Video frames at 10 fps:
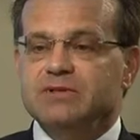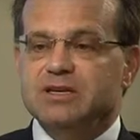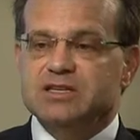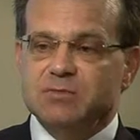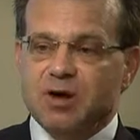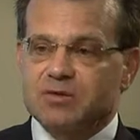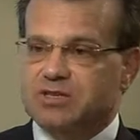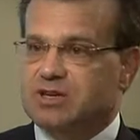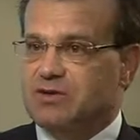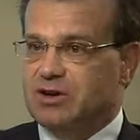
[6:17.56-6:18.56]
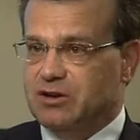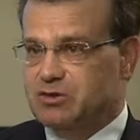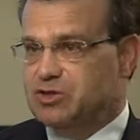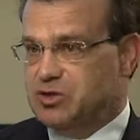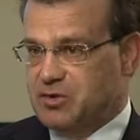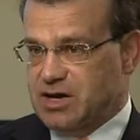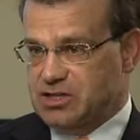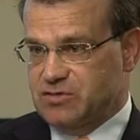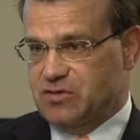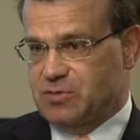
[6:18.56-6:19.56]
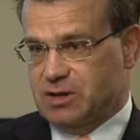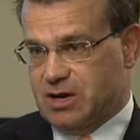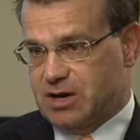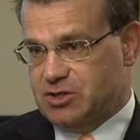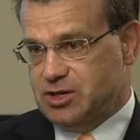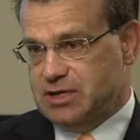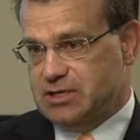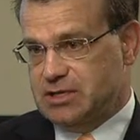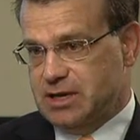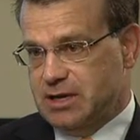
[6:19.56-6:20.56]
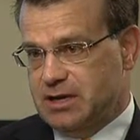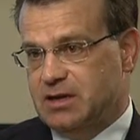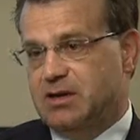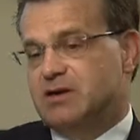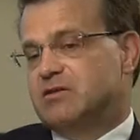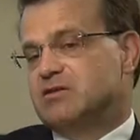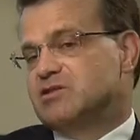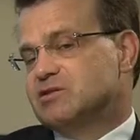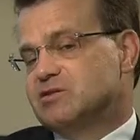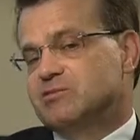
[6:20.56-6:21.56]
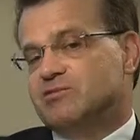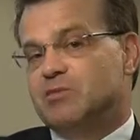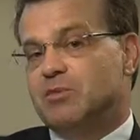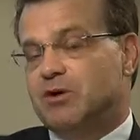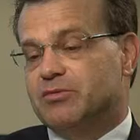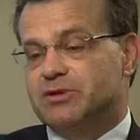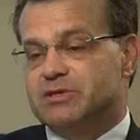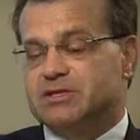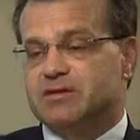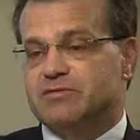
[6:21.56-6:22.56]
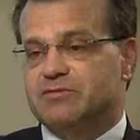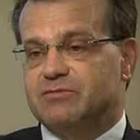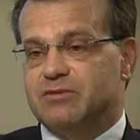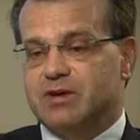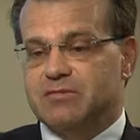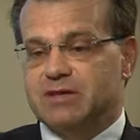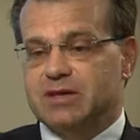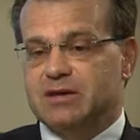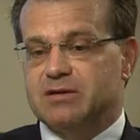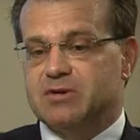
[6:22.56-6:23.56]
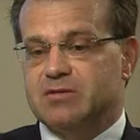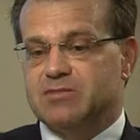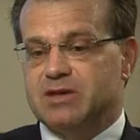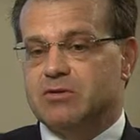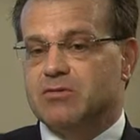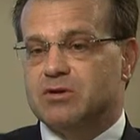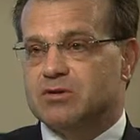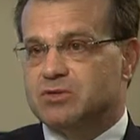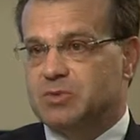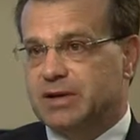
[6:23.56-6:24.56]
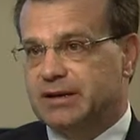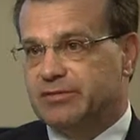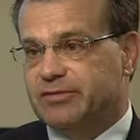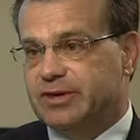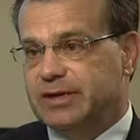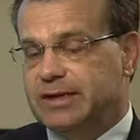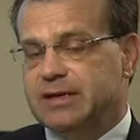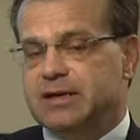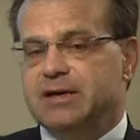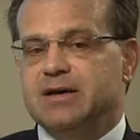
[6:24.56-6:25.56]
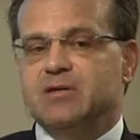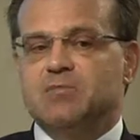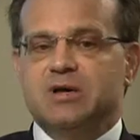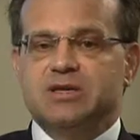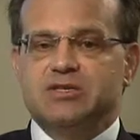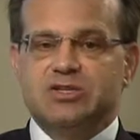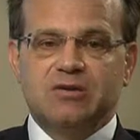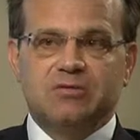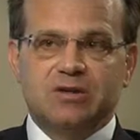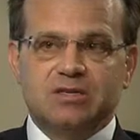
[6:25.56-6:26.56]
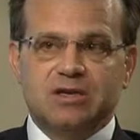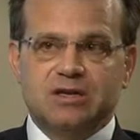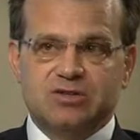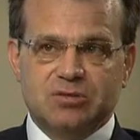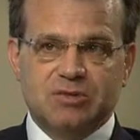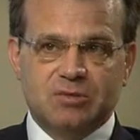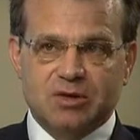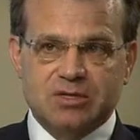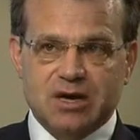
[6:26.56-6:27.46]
a small risk of an allergic reaction from the contrast dye. There's a remote risk of one of the coils breaking free, but in general, it's extremely well